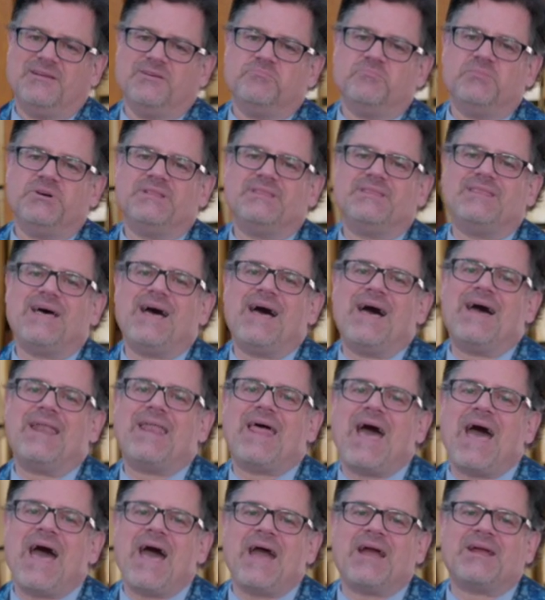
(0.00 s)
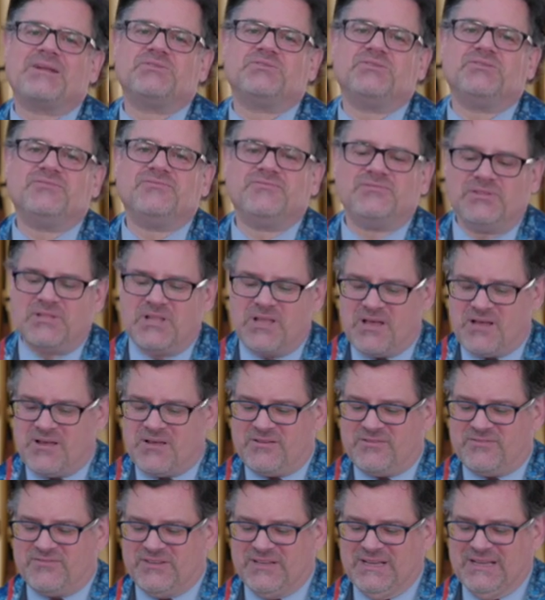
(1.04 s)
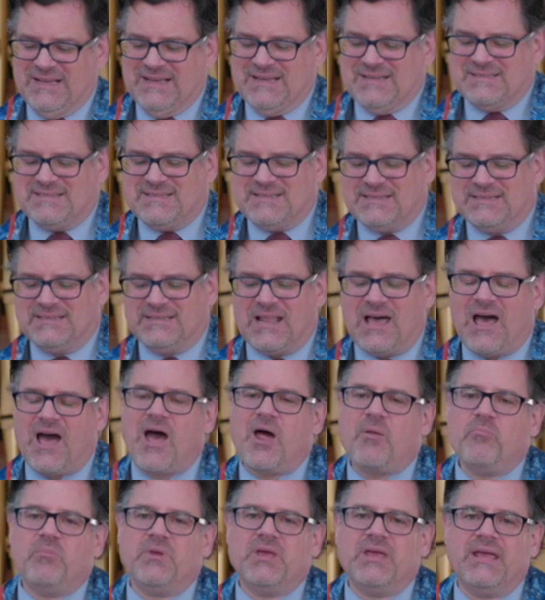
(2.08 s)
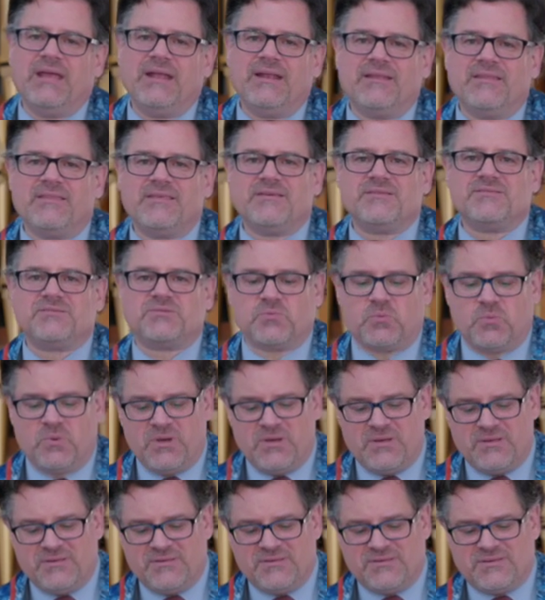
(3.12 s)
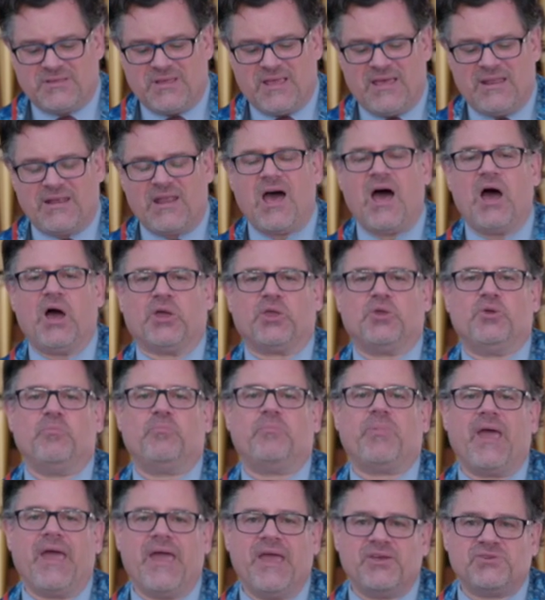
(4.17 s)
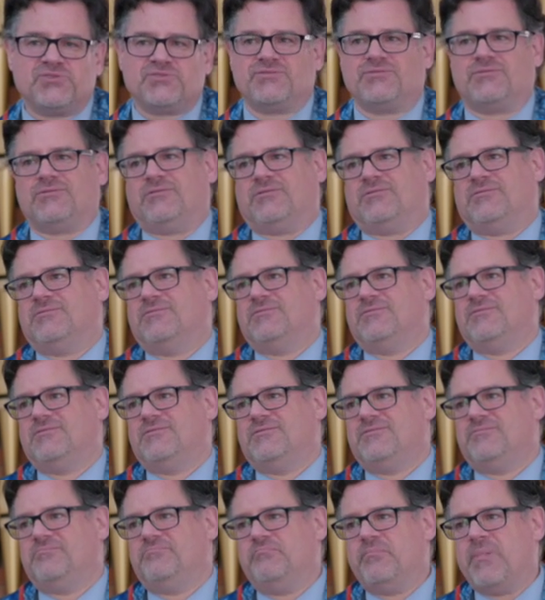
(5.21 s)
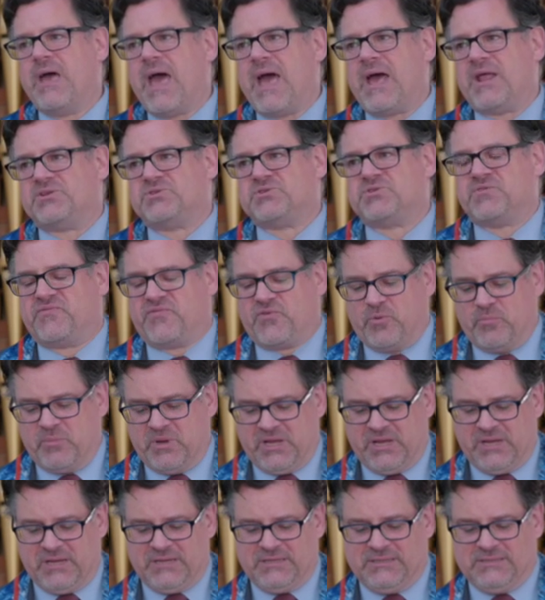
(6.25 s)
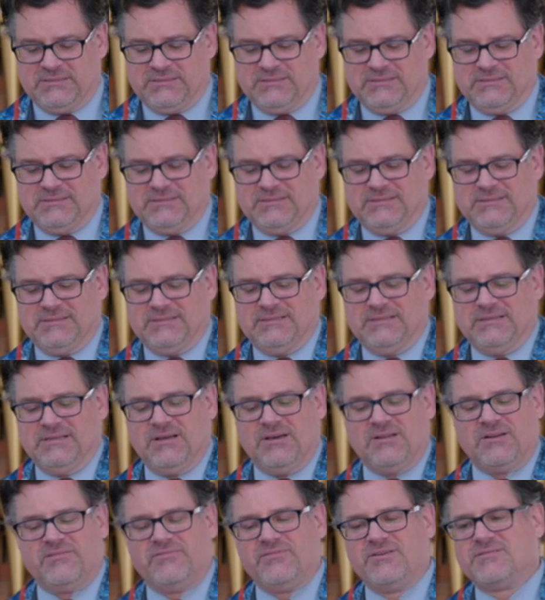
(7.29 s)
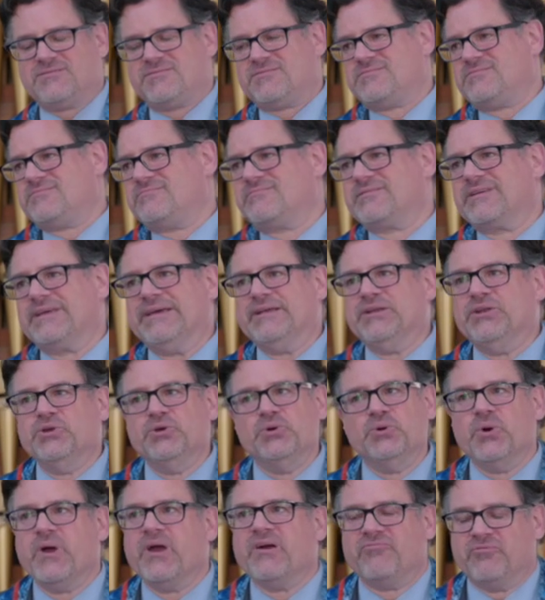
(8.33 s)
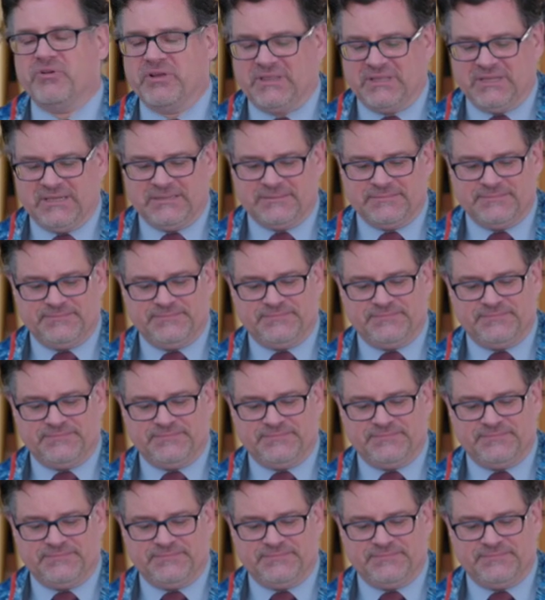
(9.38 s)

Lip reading: But that act of love did not mean this was an occupational match for me. None of us can do everything.